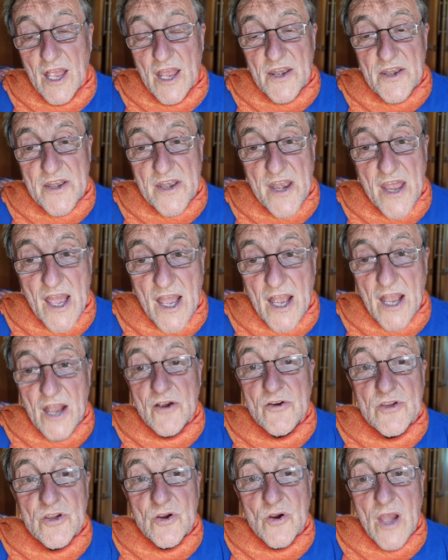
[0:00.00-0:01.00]
Now
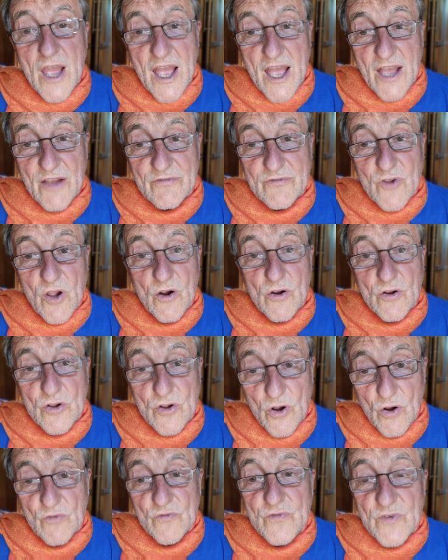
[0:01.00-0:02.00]
you have got
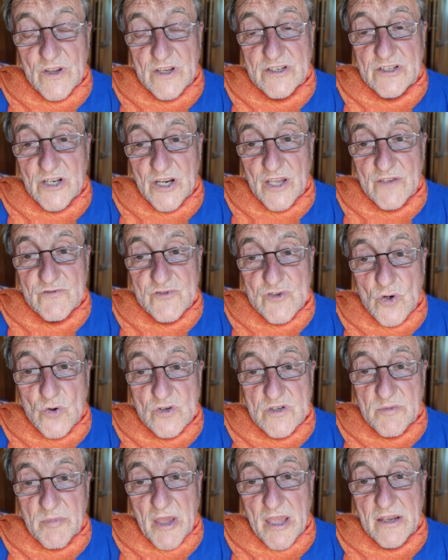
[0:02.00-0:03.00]
conflict, and I've
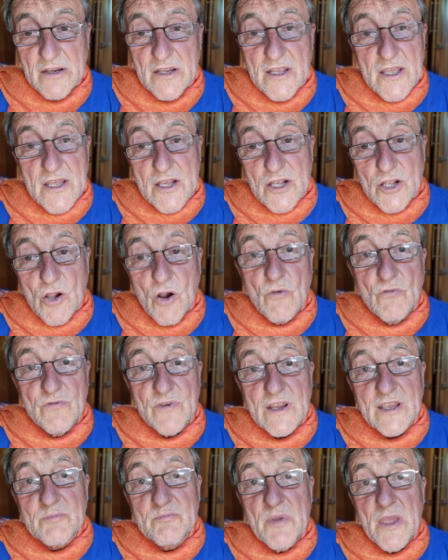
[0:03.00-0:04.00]
talked about
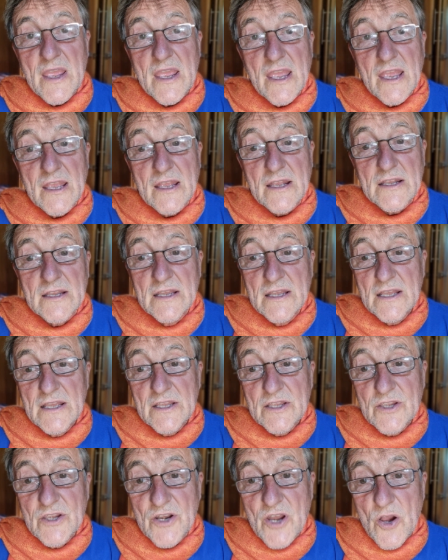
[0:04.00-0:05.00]
conflict being,
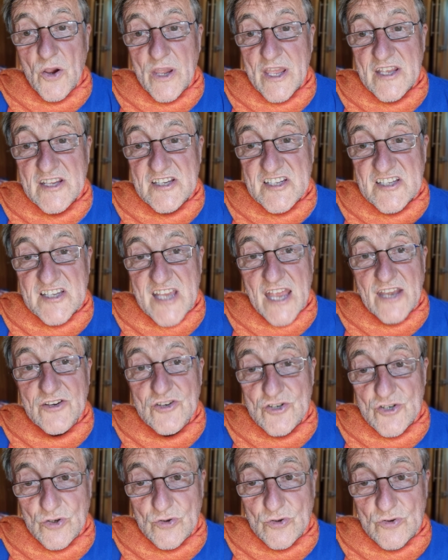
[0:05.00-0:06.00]

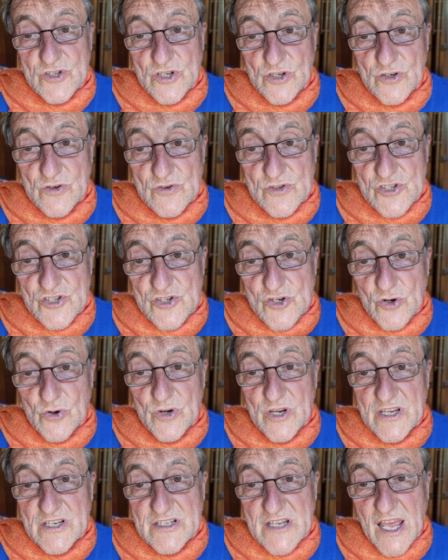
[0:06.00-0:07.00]
essential to
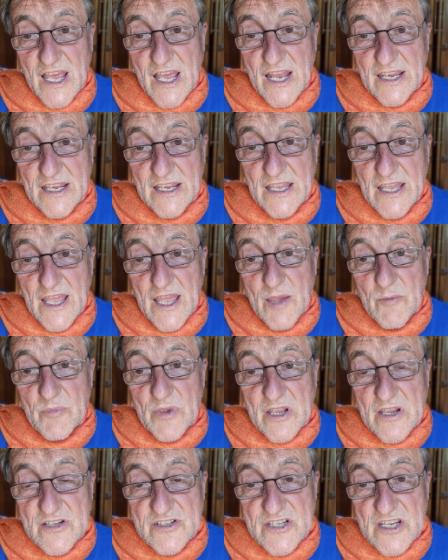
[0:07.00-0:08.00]
storytelling,
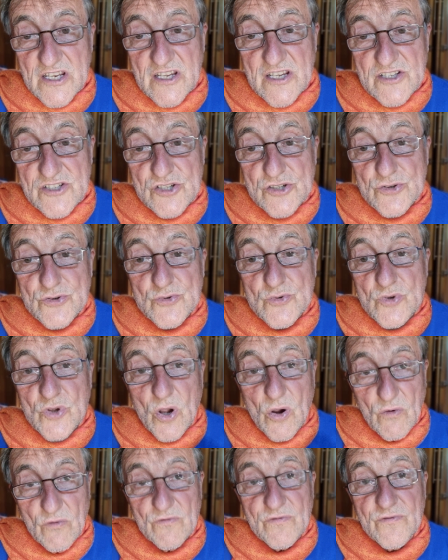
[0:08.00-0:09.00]
because it is through
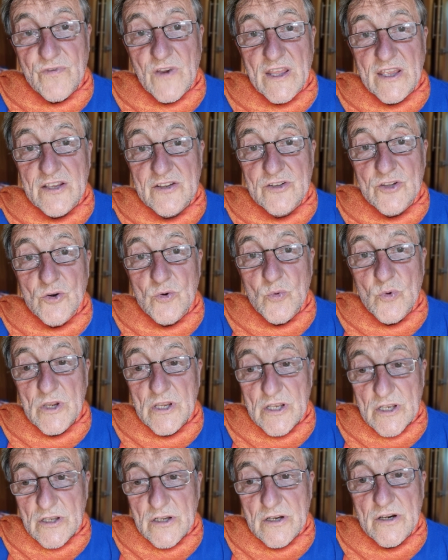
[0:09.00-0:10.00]
conflict that we
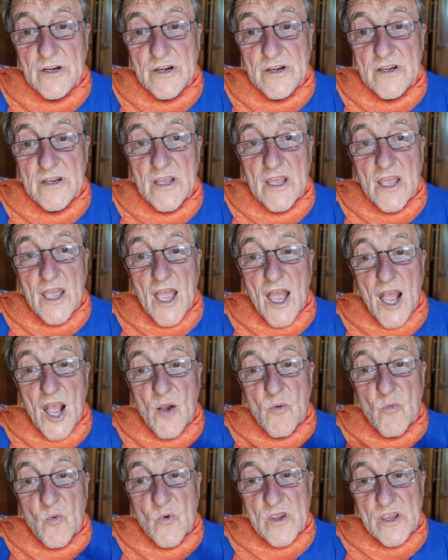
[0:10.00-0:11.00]
learn
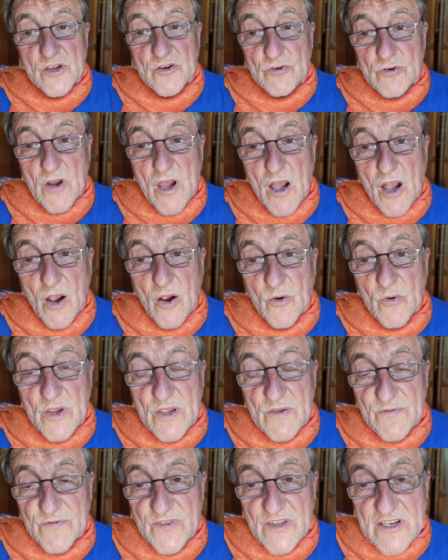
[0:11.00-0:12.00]
and we grow.
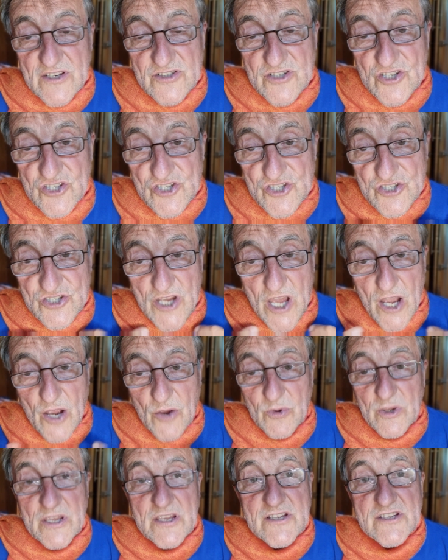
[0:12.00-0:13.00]
If things are
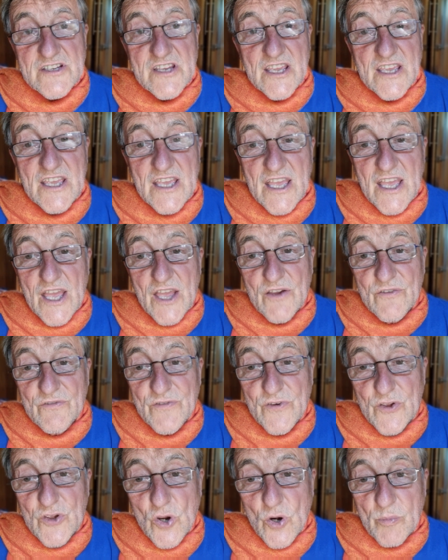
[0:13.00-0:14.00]
so easy
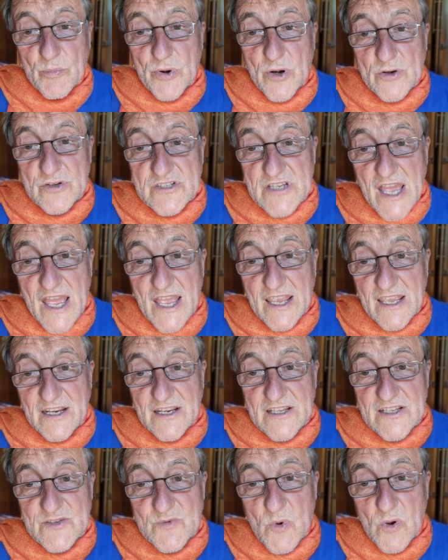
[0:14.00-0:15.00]
for your
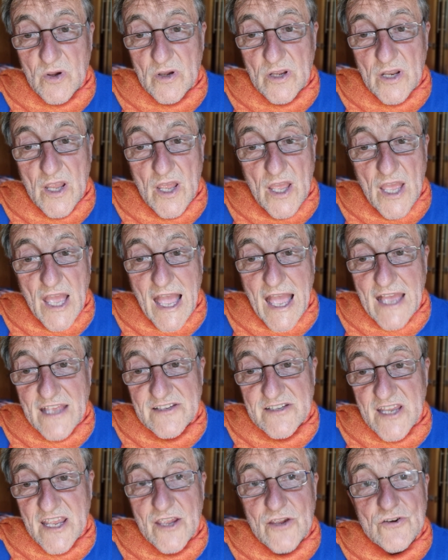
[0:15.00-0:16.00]
protagonist, what
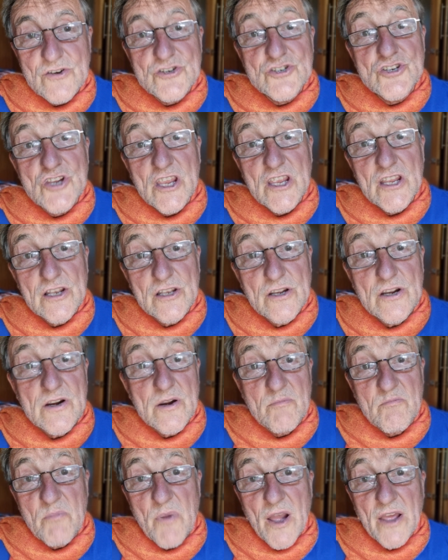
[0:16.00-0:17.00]
has he or she
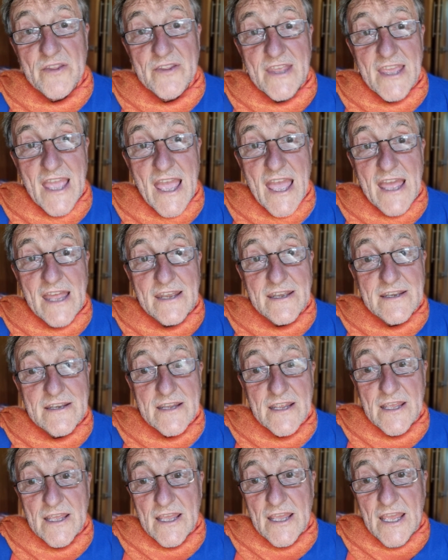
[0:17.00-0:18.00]
learnt by the end
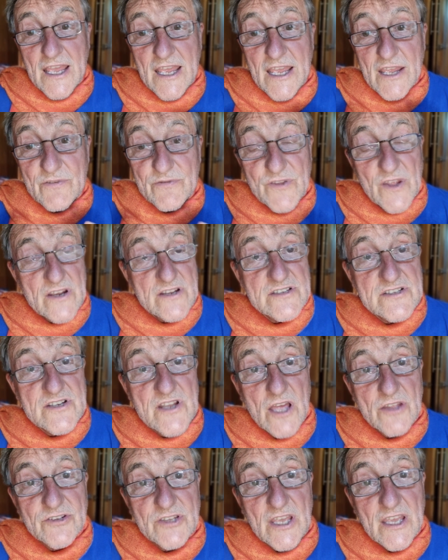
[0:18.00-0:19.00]
if there's
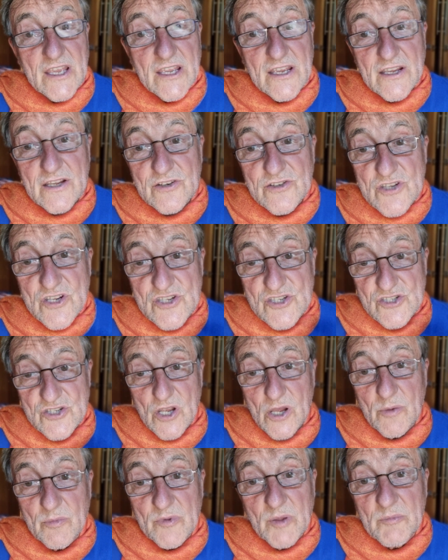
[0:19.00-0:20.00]
nothing to
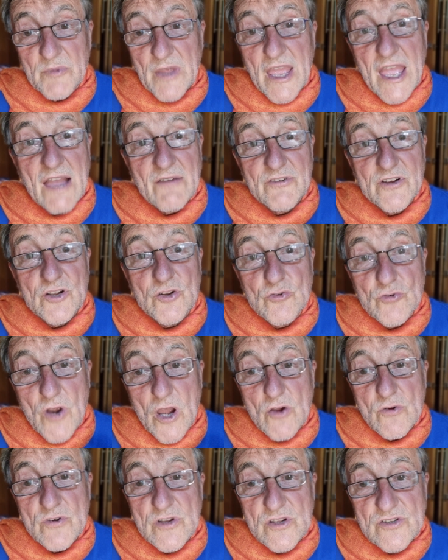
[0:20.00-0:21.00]
stop them? They haven't
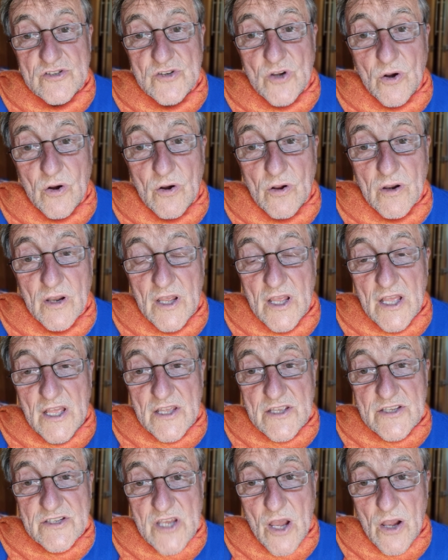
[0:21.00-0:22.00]
grown at all.
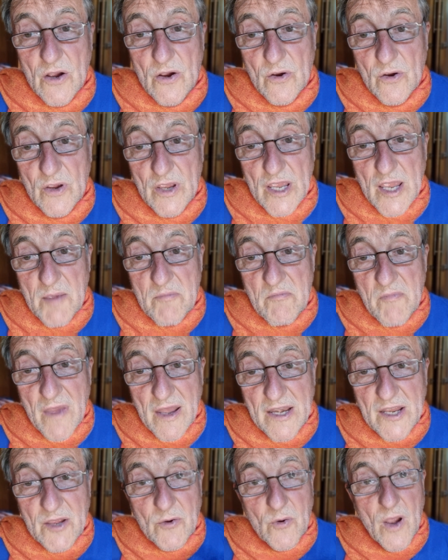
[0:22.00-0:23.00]
So in
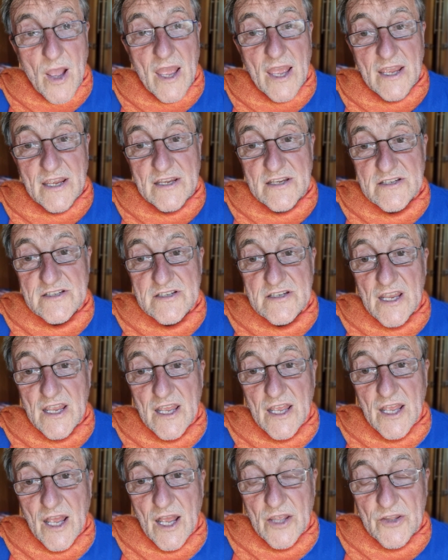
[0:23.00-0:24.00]
many ways,
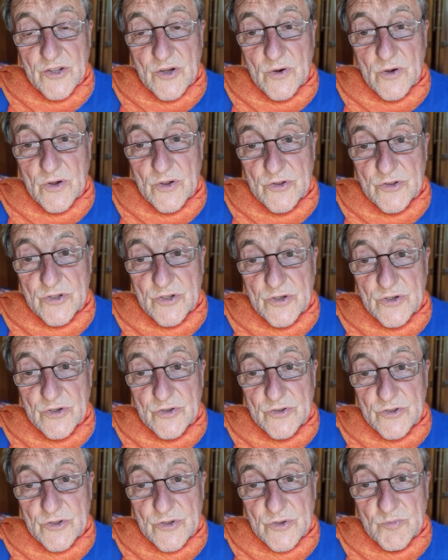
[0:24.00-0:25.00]

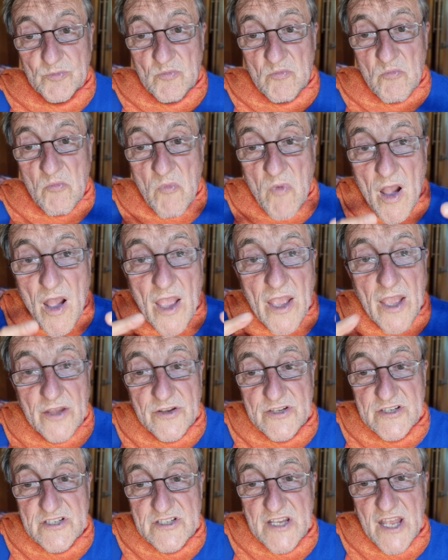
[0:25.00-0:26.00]
my
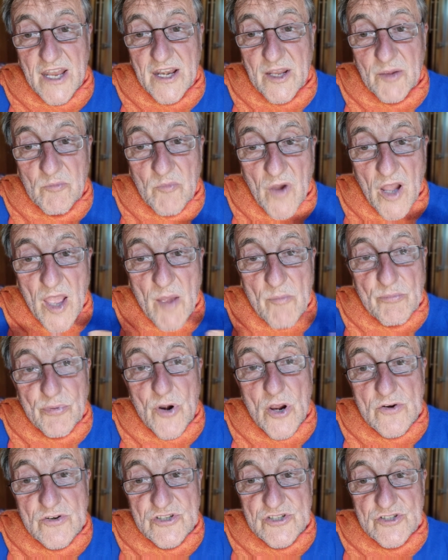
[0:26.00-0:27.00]
understanding, my
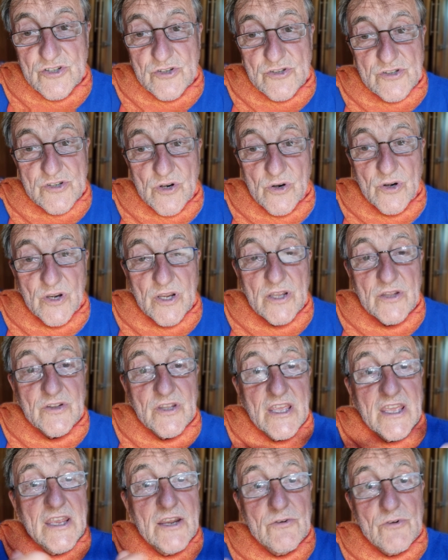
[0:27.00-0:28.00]
approach to story and
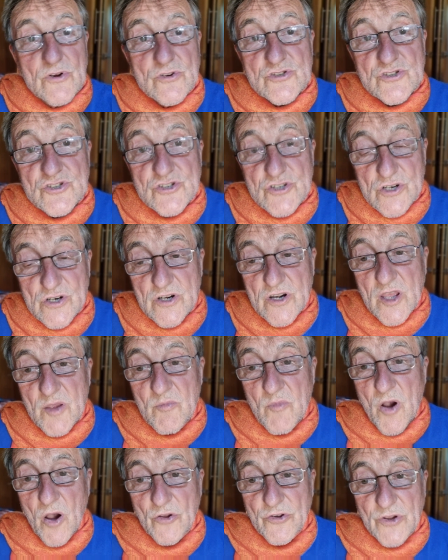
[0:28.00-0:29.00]
the hero's journey
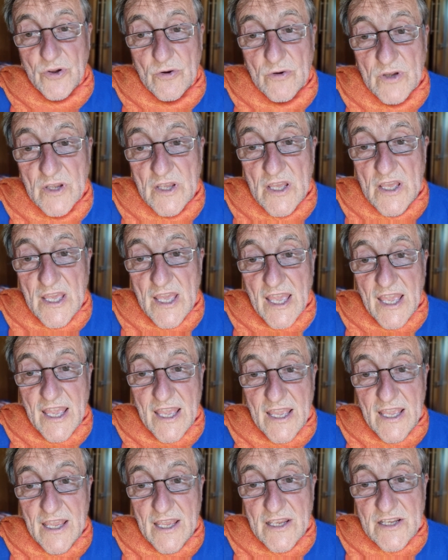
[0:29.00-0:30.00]
model
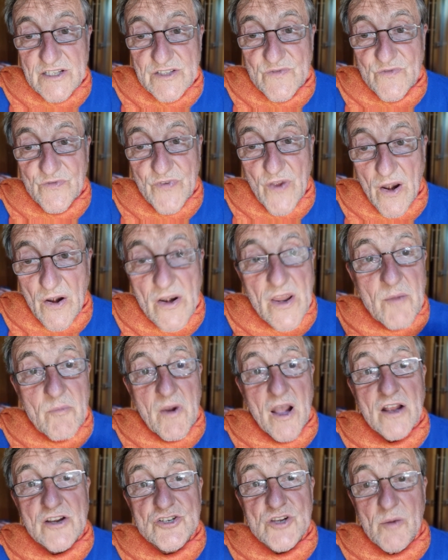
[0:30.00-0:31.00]
is very
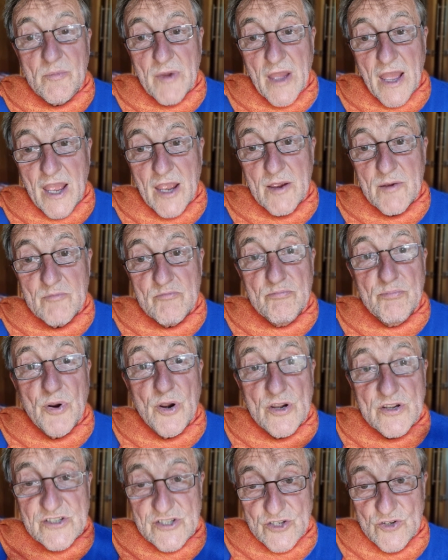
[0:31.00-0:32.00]
much about
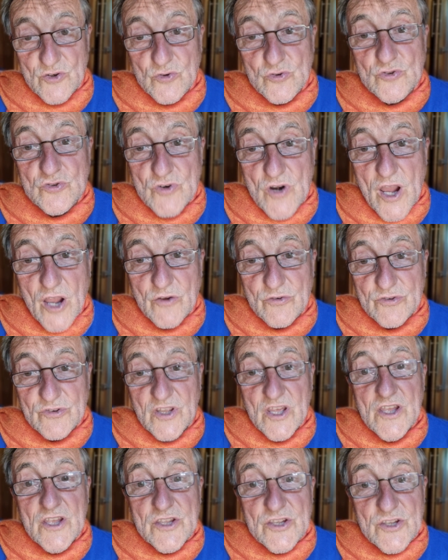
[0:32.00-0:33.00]
personal growth.
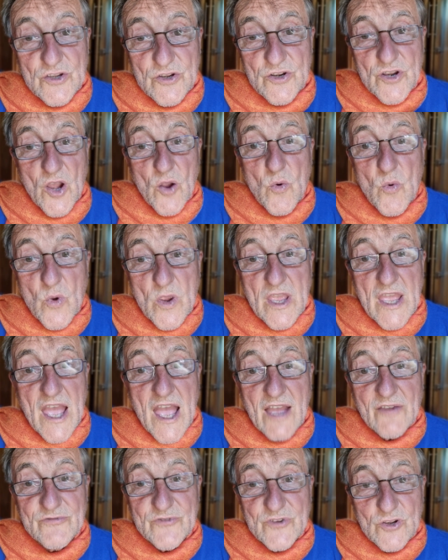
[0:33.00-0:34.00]
We
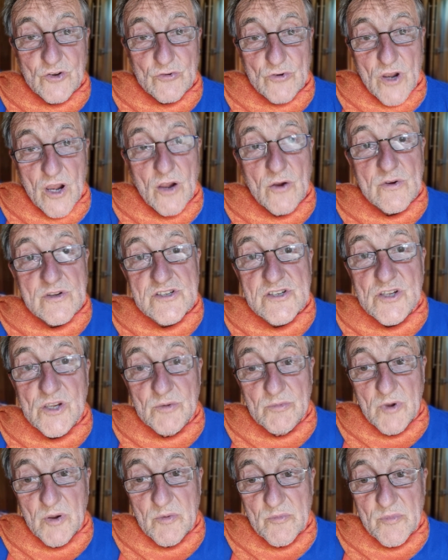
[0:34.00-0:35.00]
have to grow as
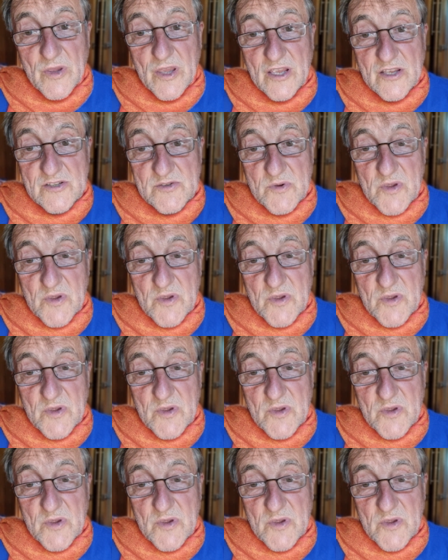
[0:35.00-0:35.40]
human beings.